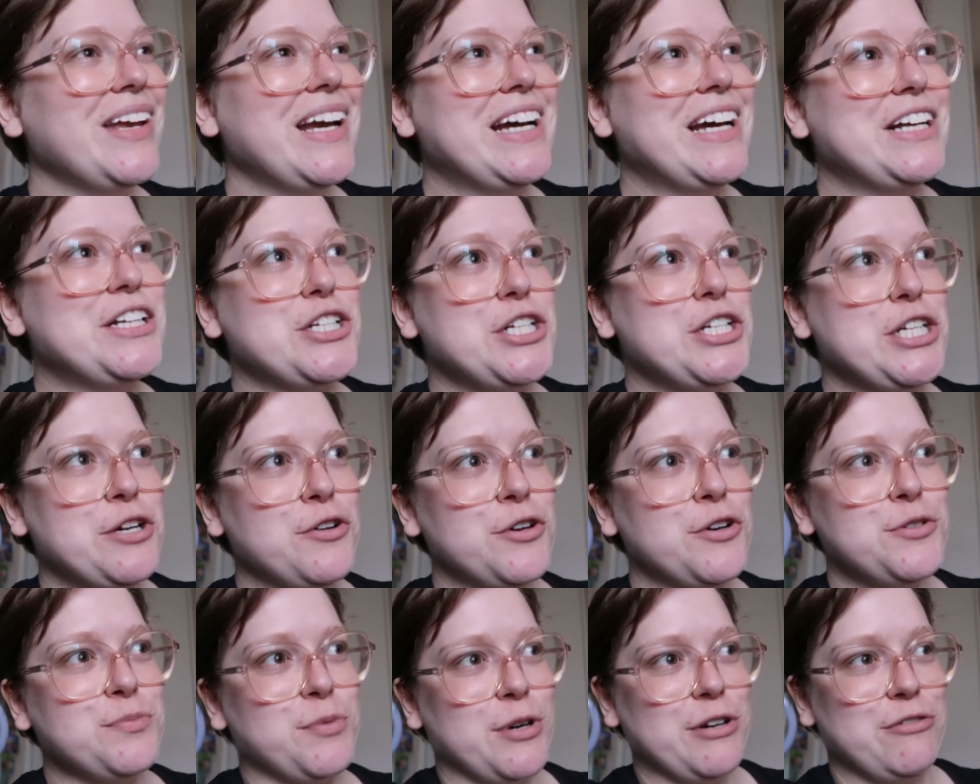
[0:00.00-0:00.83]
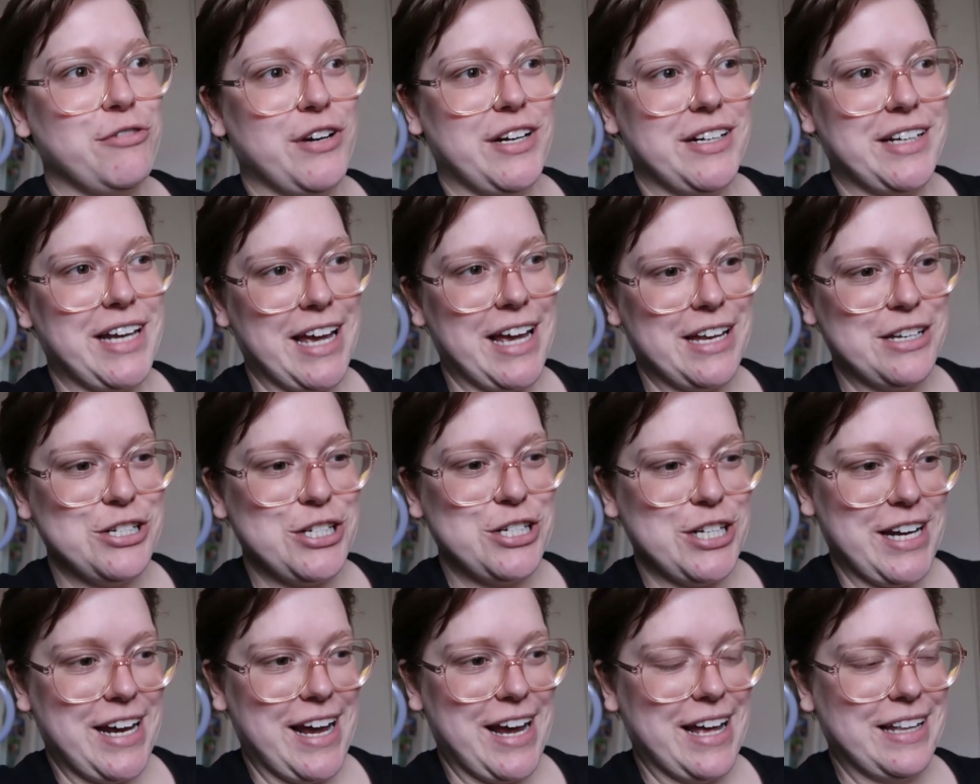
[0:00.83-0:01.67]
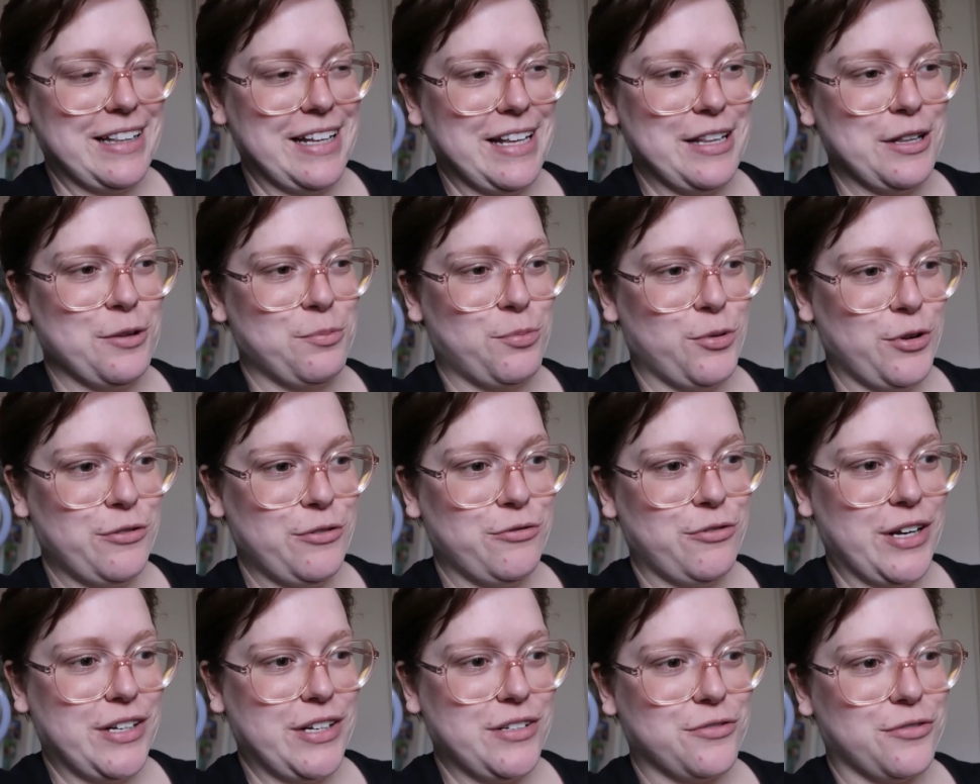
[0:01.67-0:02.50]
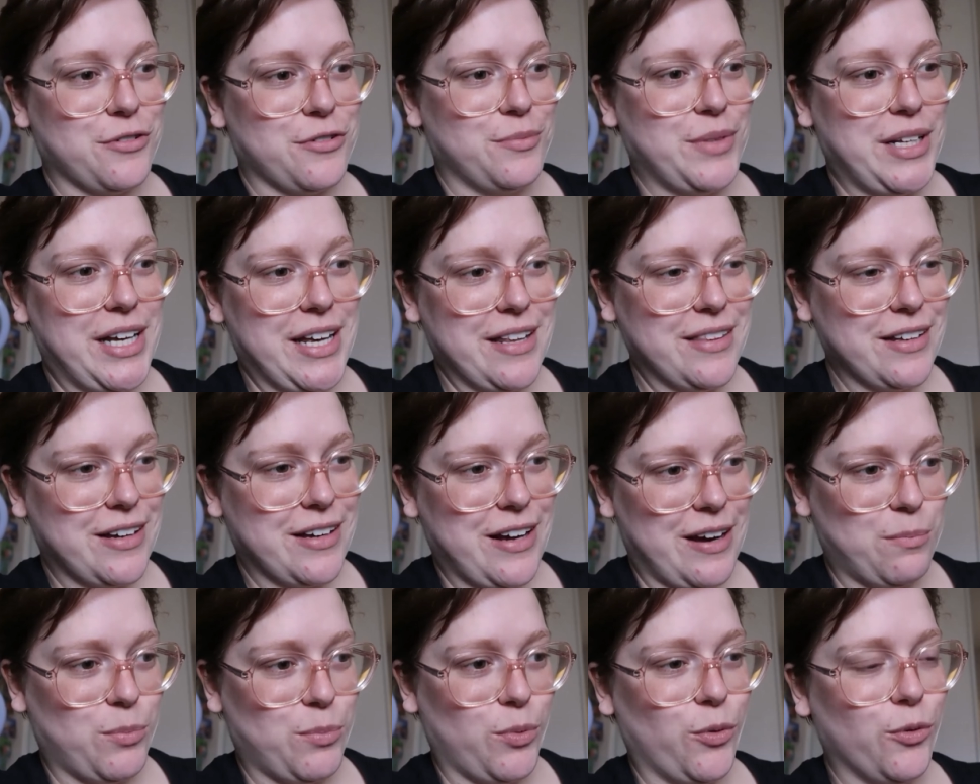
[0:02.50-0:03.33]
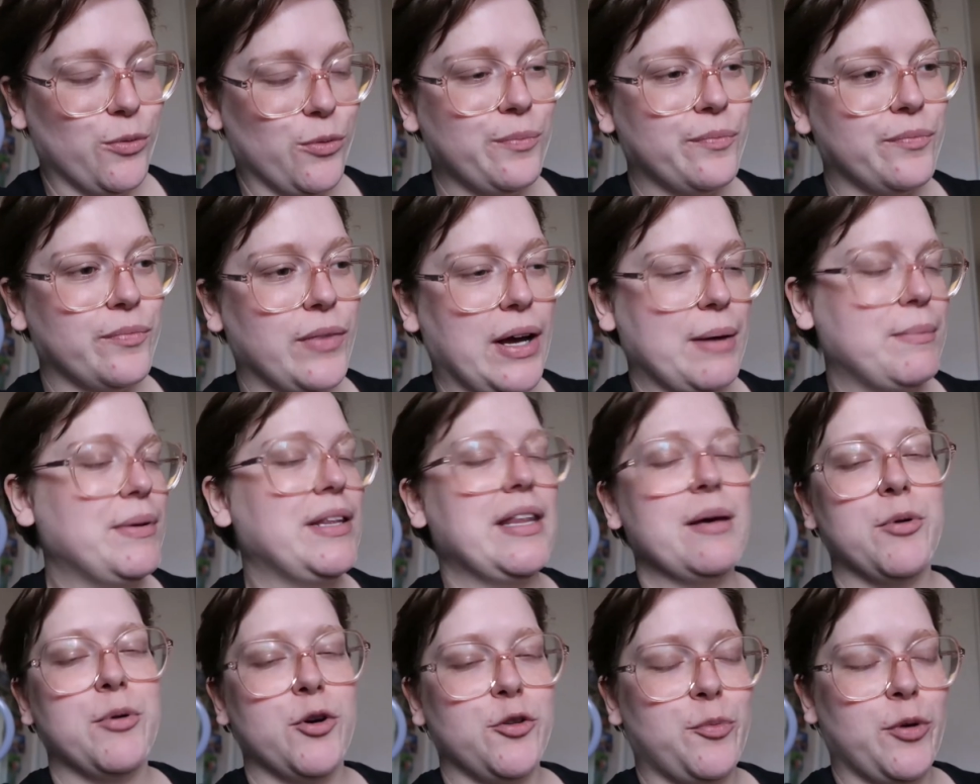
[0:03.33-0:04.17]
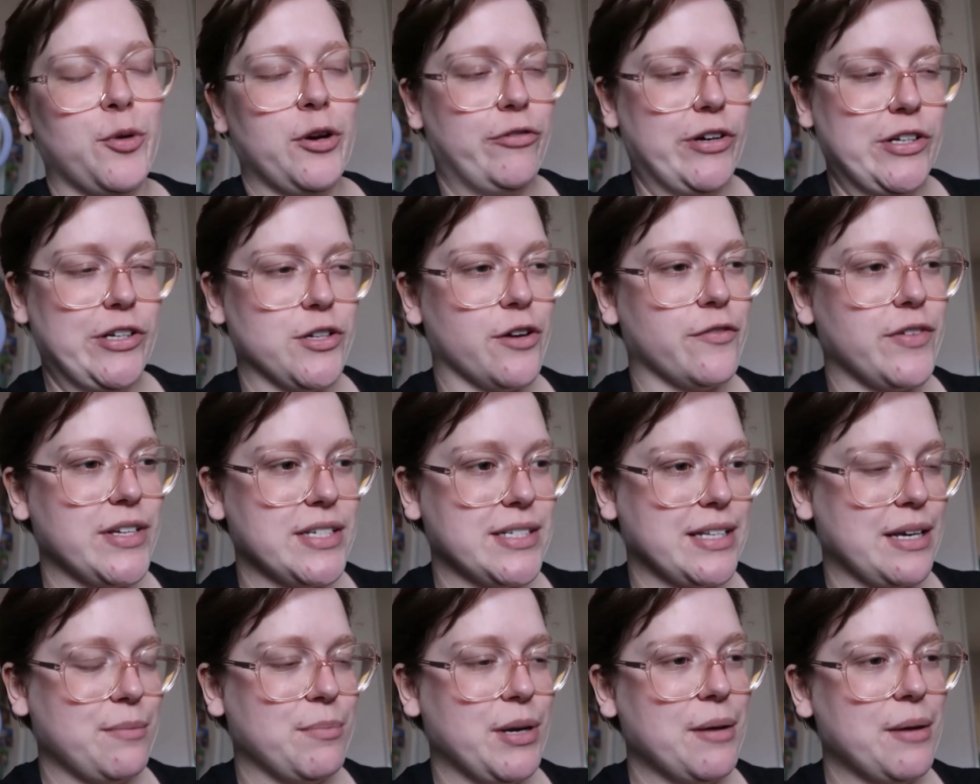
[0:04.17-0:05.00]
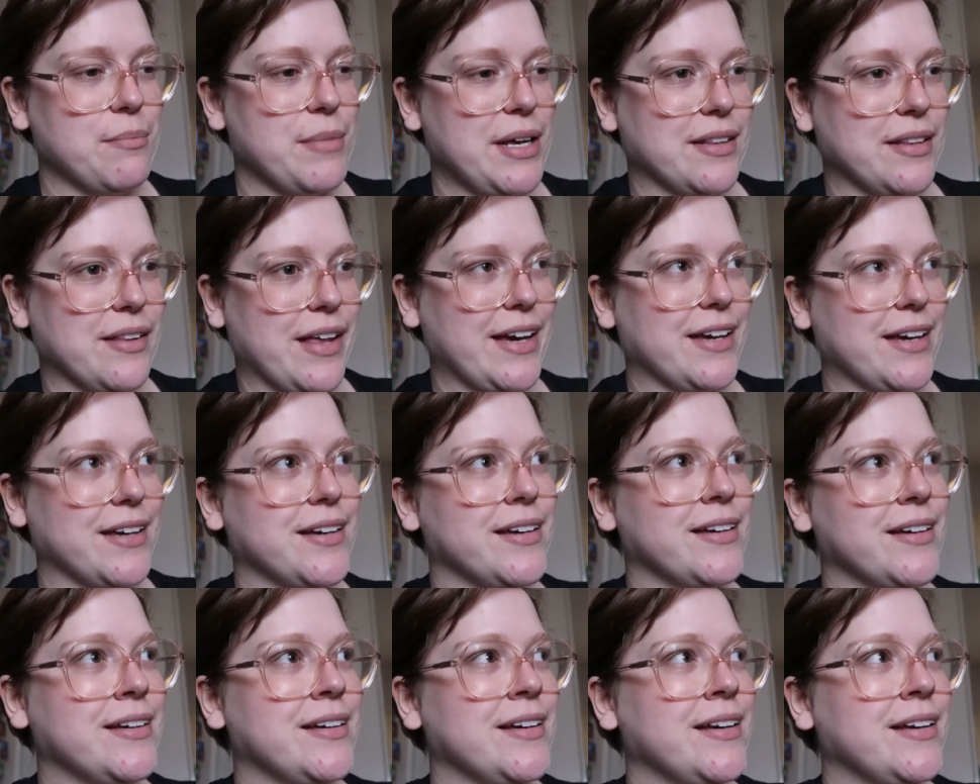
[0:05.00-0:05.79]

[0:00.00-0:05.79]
and Shiro's boyfriend Kenji and then the boyfriend from the other couple. I mean, they're both boyfriends obviously, but I mean like,